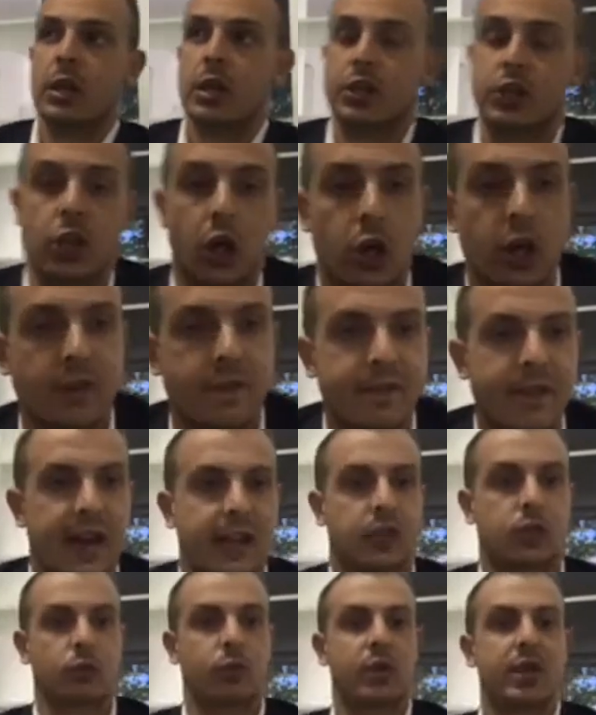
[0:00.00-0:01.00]
The only
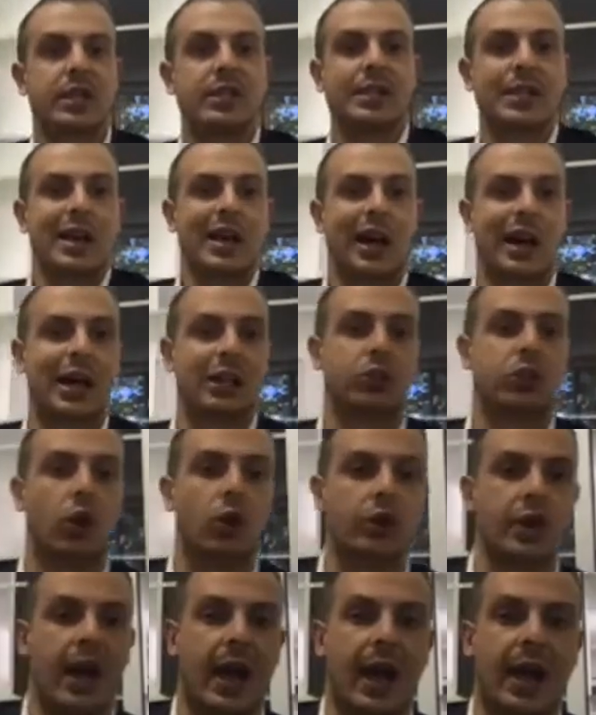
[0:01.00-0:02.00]
factor is I
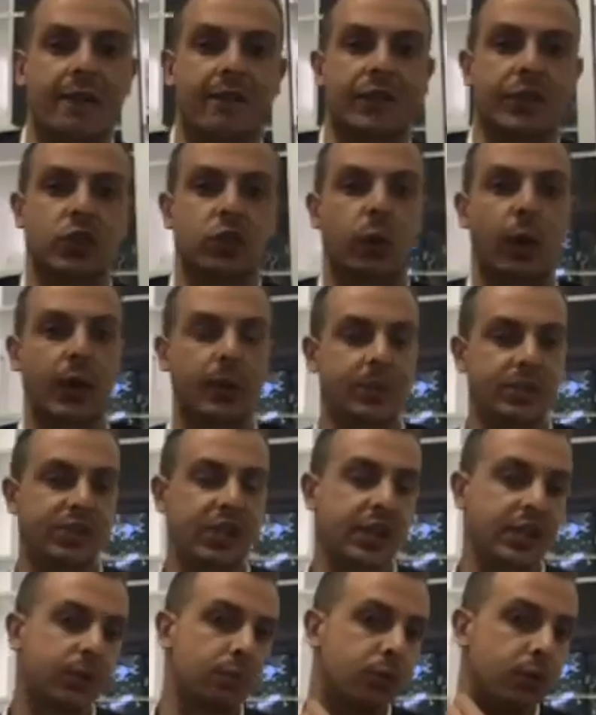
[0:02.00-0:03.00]
don't have the 20% to
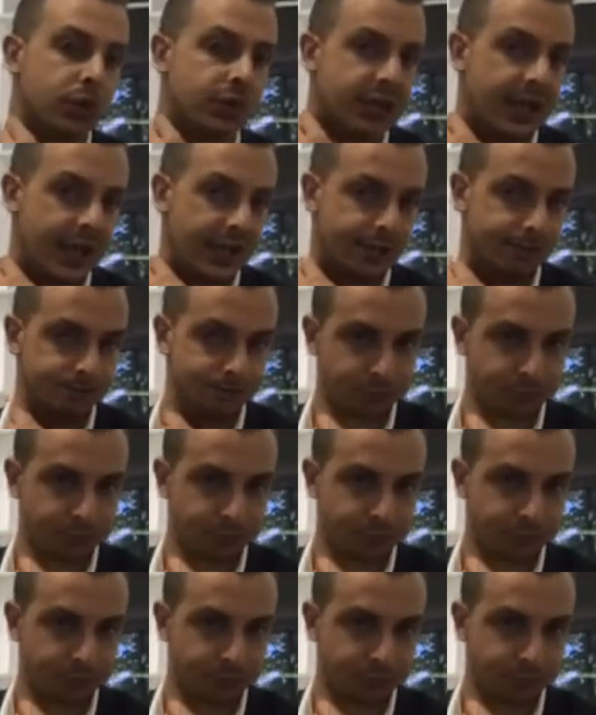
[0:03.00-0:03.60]
put down.